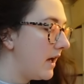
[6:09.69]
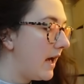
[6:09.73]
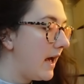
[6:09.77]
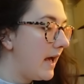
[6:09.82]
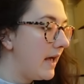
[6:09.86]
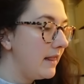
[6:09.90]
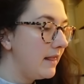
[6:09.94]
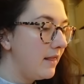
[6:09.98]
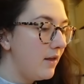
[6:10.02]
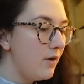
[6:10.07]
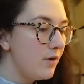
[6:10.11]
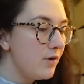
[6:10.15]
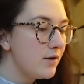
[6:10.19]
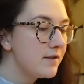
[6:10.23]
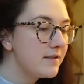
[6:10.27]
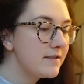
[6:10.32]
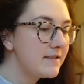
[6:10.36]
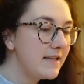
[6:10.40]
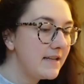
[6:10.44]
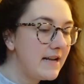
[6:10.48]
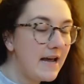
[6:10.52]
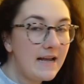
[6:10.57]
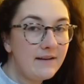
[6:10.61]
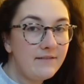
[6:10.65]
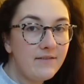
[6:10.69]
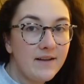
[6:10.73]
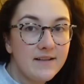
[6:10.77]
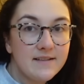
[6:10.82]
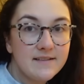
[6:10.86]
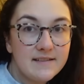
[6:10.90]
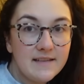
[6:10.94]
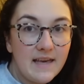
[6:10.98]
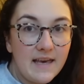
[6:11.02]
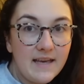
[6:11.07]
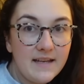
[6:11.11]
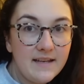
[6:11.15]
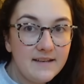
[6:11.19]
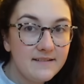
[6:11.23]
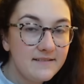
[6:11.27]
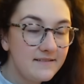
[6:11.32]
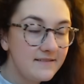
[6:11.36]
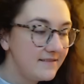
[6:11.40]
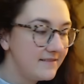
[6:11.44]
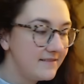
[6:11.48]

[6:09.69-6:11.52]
I lost an Advent skein.